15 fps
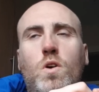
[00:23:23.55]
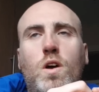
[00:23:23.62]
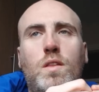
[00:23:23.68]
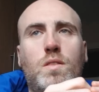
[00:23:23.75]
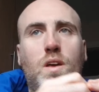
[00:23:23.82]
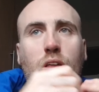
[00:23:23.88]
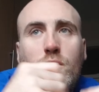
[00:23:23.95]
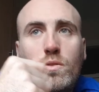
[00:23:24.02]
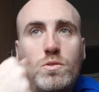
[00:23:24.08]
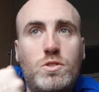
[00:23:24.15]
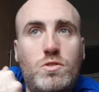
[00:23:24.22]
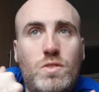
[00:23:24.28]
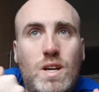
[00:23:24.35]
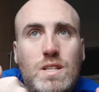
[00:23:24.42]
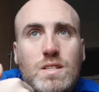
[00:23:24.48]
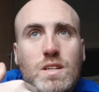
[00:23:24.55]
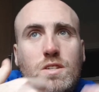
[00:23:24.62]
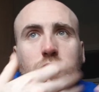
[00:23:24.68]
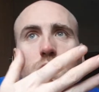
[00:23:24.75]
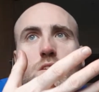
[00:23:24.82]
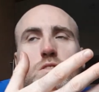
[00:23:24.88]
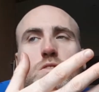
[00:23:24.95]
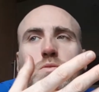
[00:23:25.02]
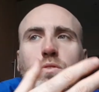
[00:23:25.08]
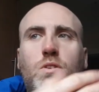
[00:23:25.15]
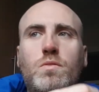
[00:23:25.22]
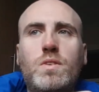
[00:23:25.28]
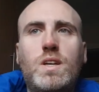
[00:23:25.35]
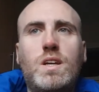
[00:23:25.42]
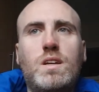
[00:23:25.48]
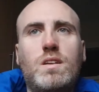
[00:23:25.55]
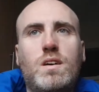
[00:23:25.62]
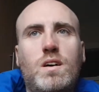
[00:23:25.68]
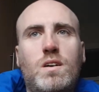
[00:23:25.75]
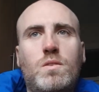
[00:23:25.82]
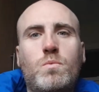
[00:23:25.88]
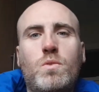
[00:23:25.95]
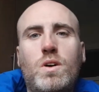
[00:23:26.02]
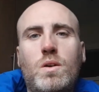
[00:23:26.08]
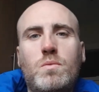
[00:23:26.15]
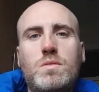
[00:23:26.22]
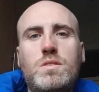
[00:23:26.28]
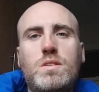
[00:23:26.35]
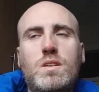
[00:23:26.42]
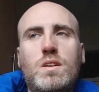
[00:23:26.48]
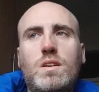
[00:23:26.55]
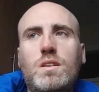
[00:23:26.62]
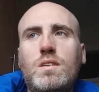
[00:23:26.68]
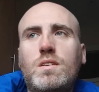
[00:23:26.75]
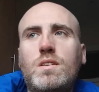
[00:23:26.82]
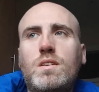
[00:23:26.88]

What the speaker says: and those transitioning to raw vegan are what I would say.